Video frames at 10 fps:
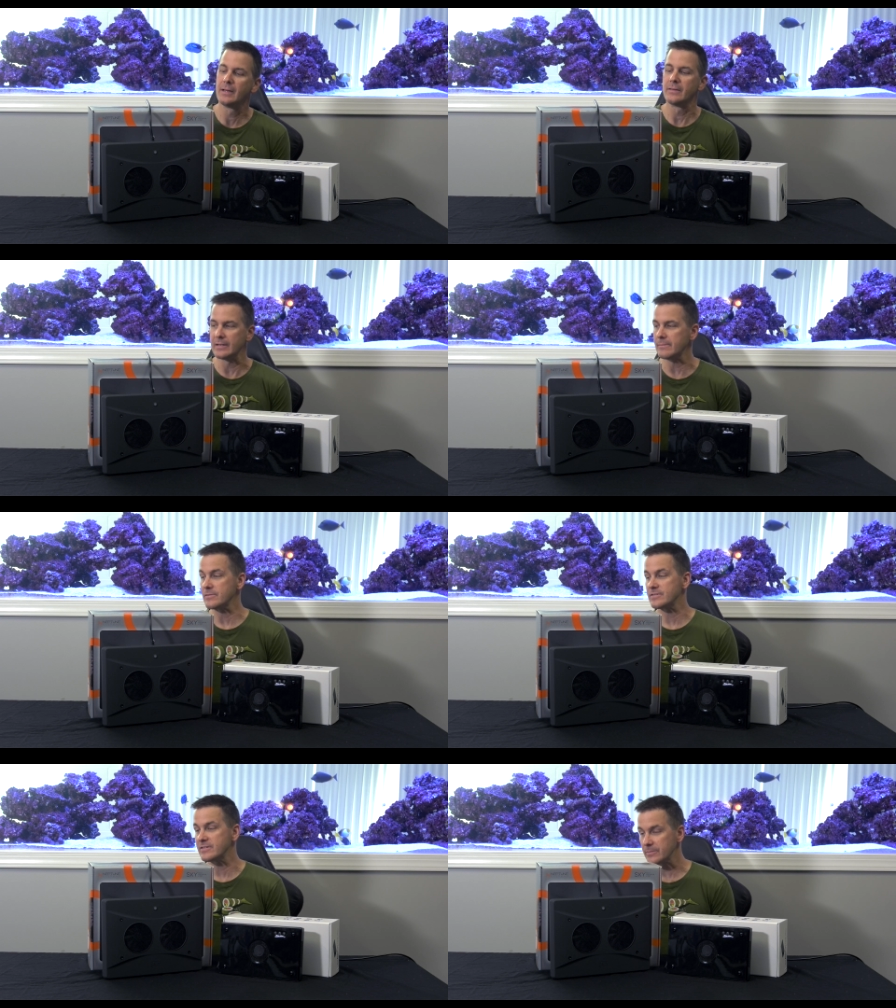The
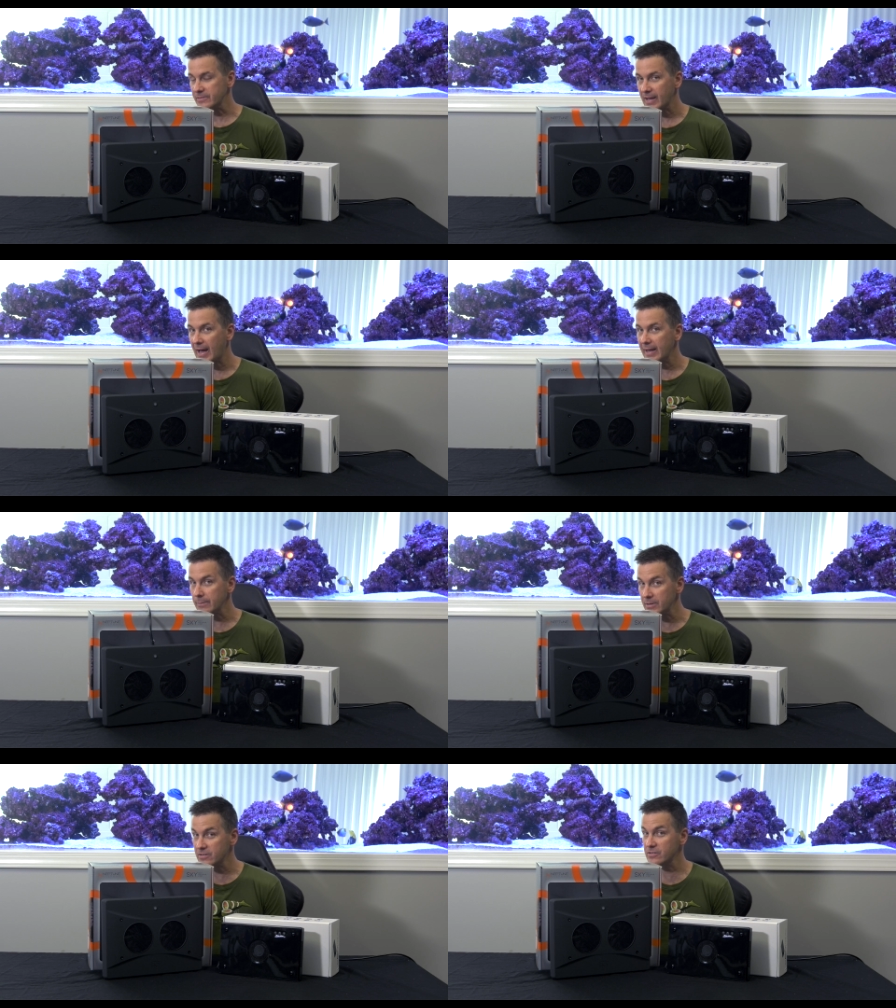Neptune System Sky
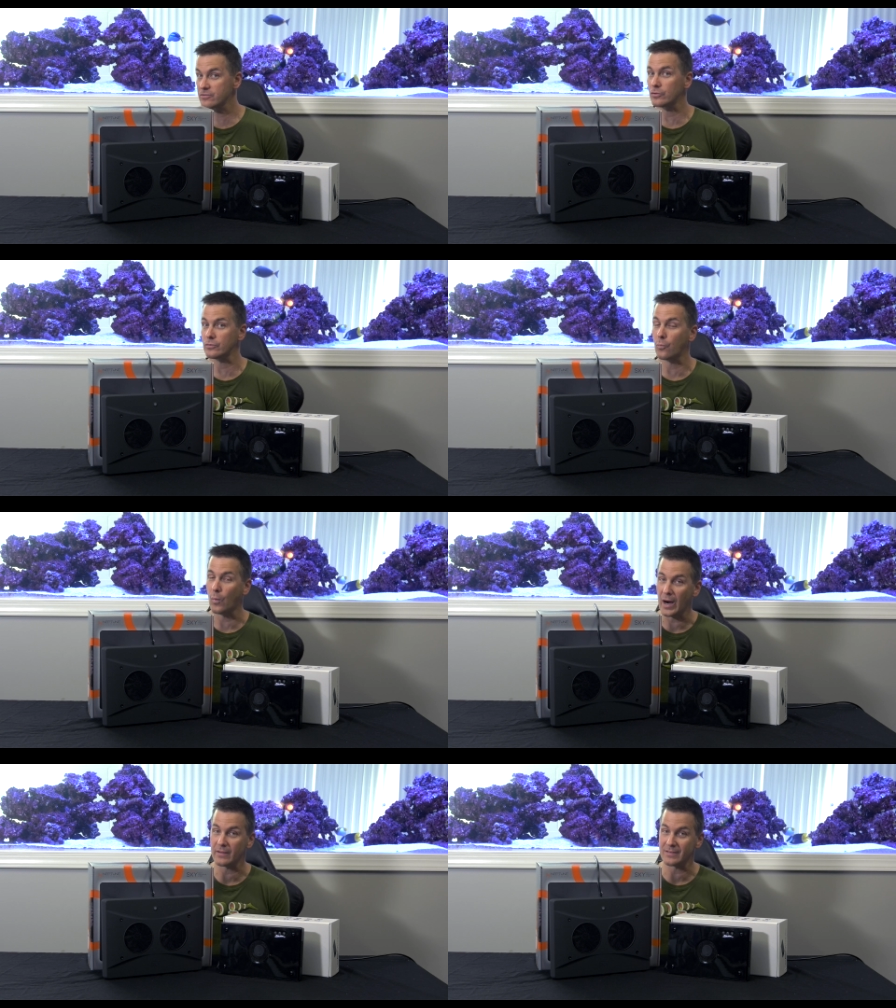can be controlled
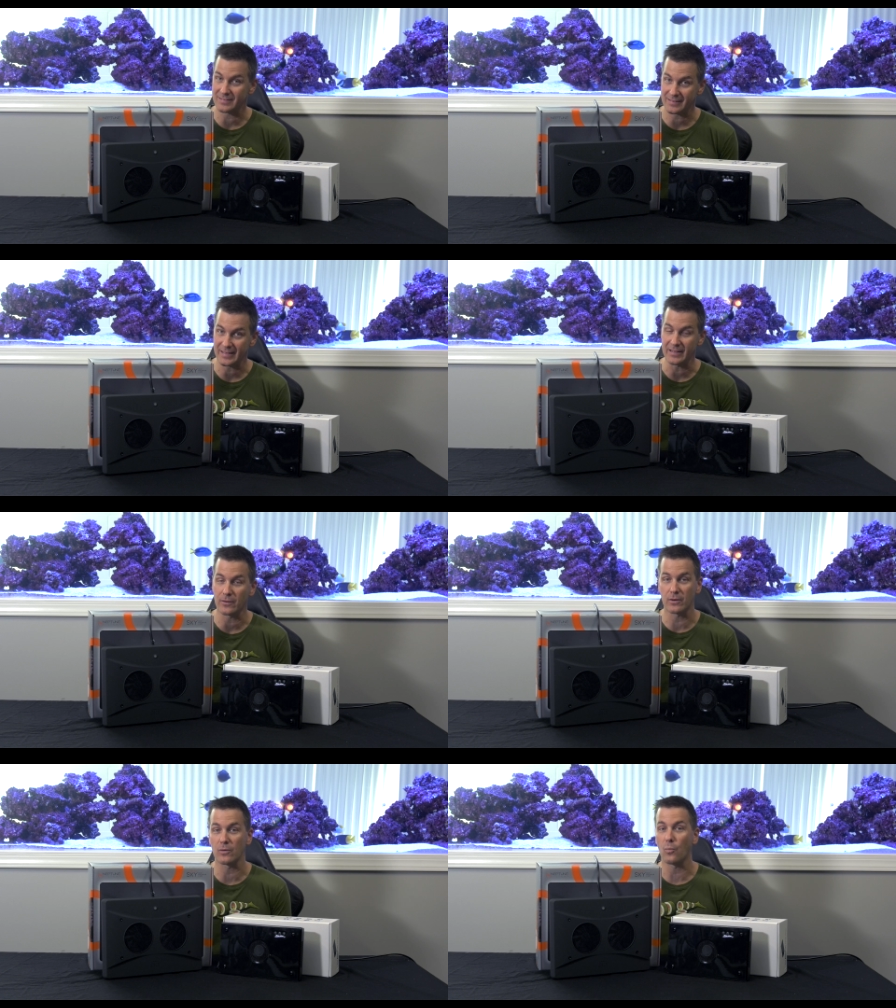wirelessly
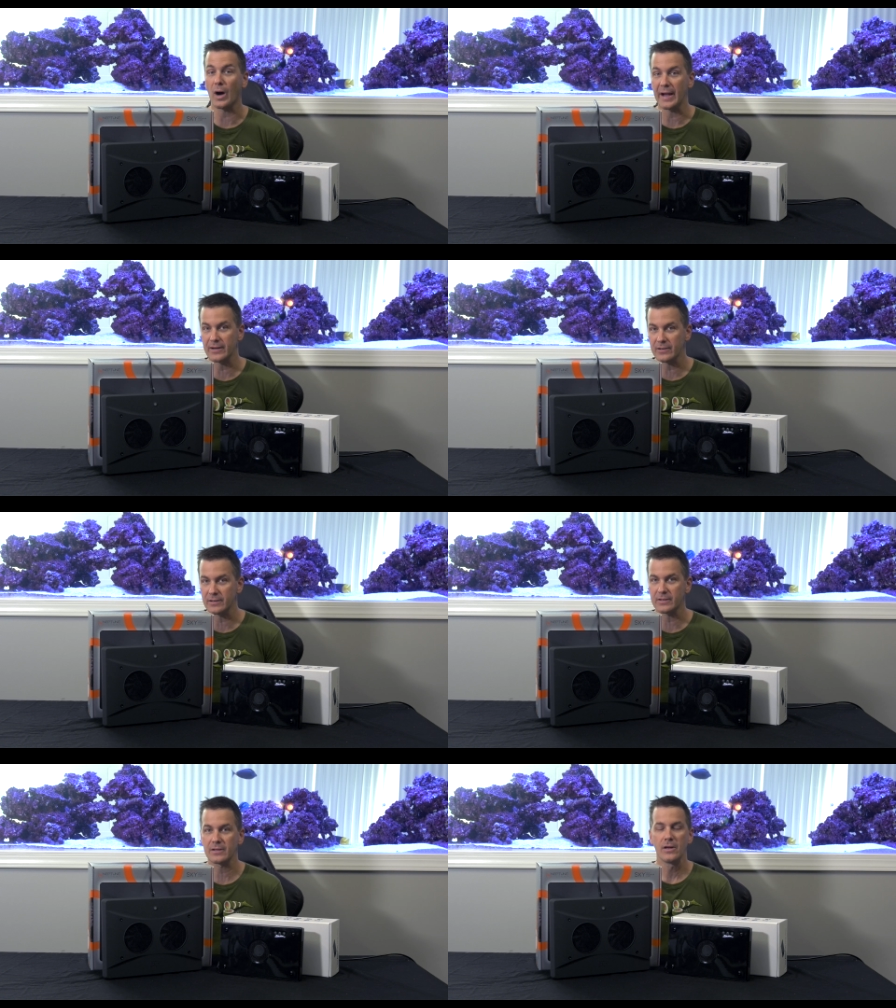or
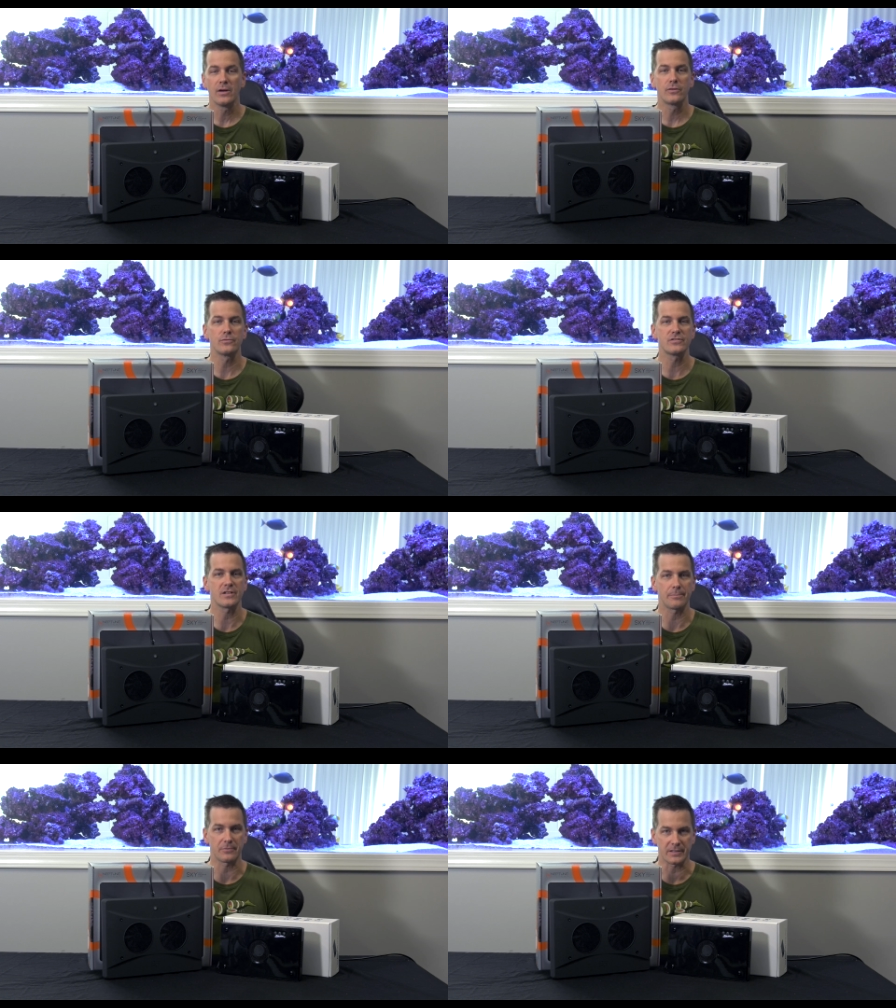wired through a
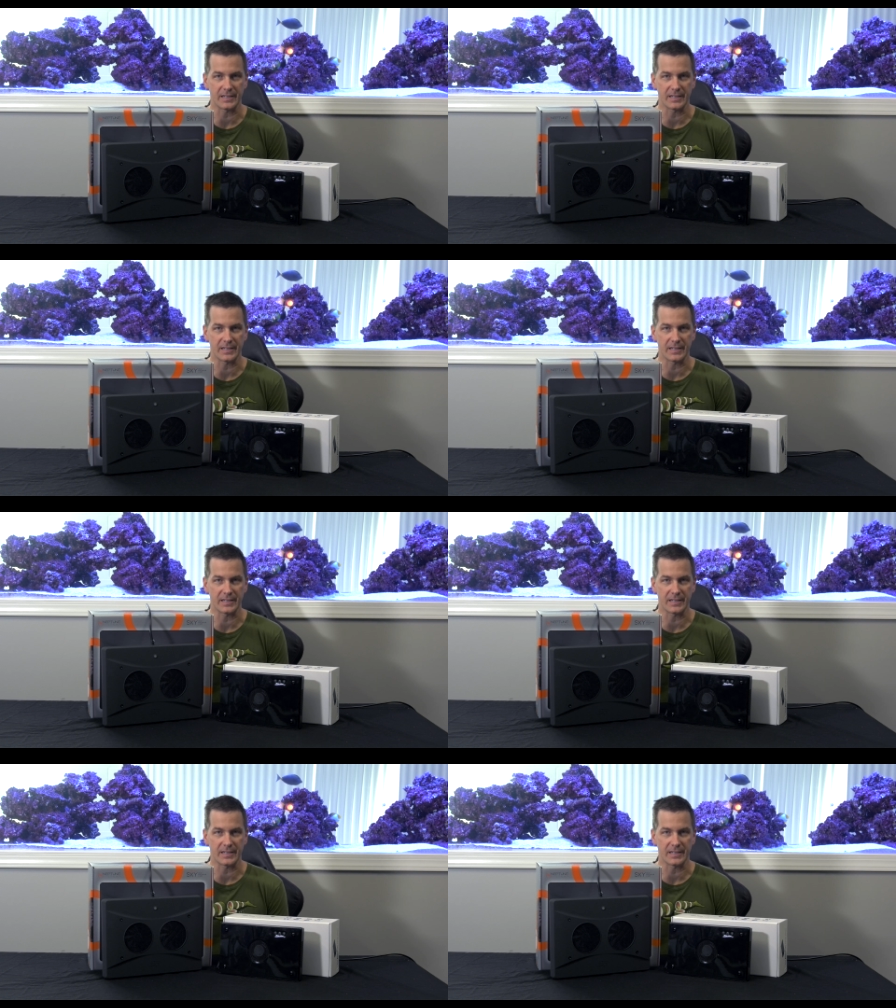separate